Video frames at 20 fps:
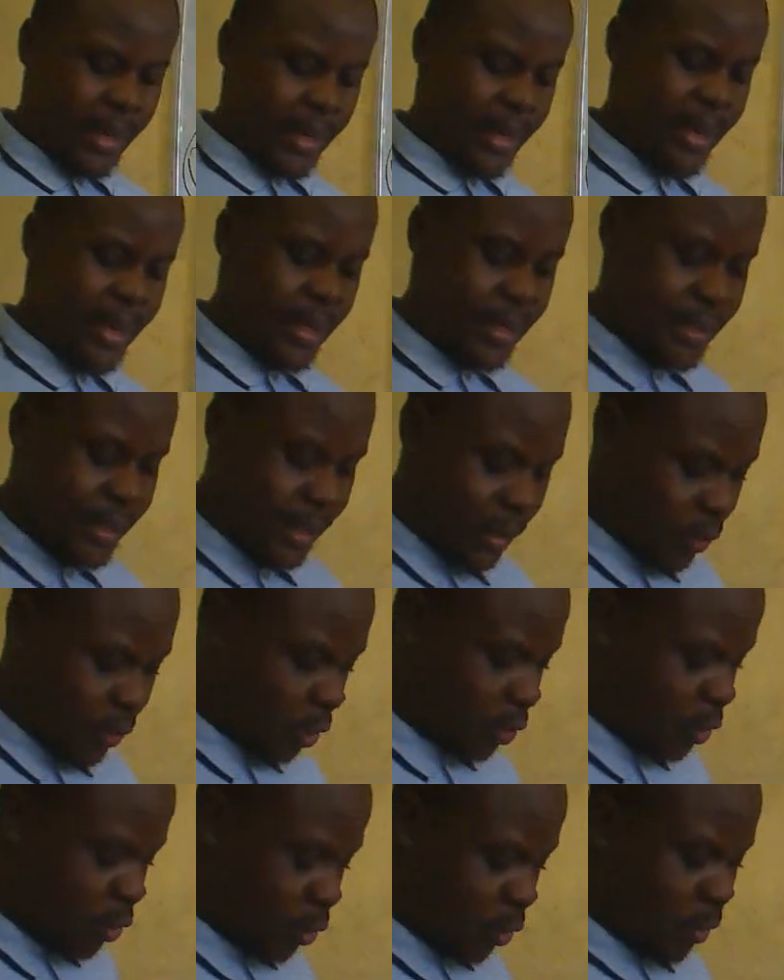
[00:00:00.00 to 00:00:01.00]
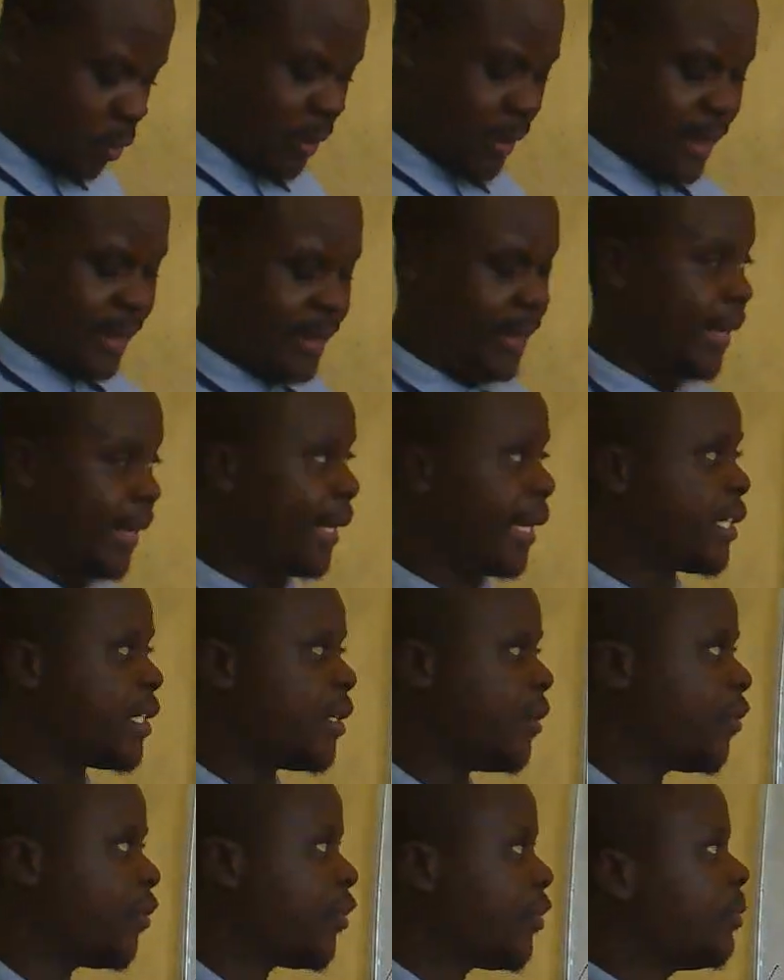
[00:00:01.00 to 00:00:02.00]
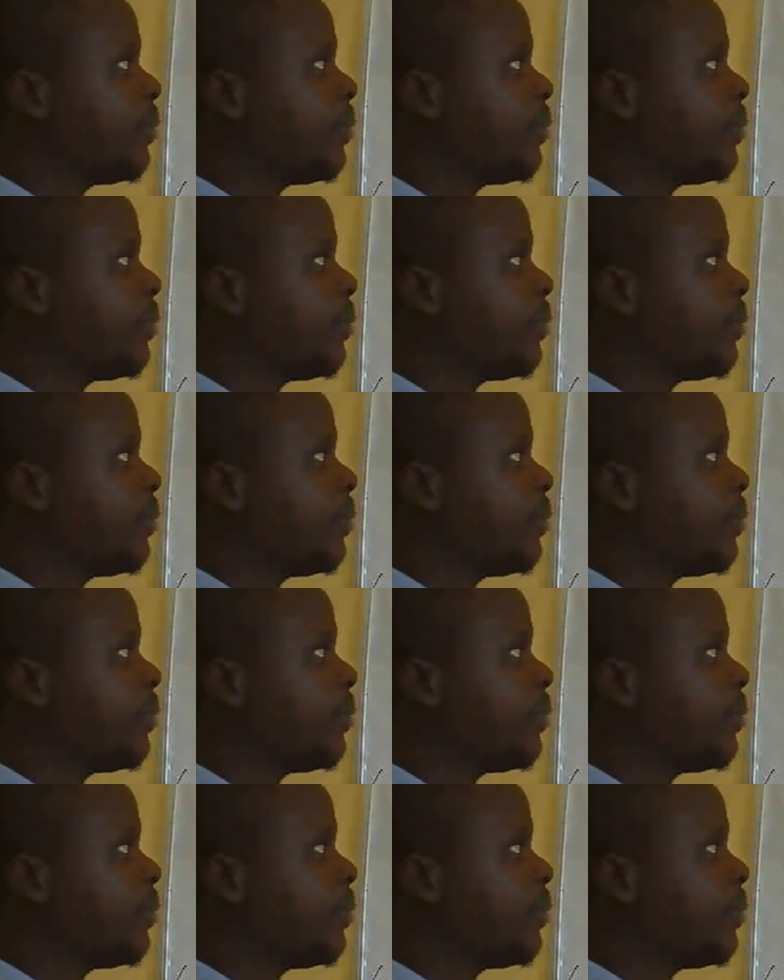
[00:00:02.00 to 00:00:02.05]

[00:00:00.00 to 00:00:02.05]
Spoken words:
is equal to negative,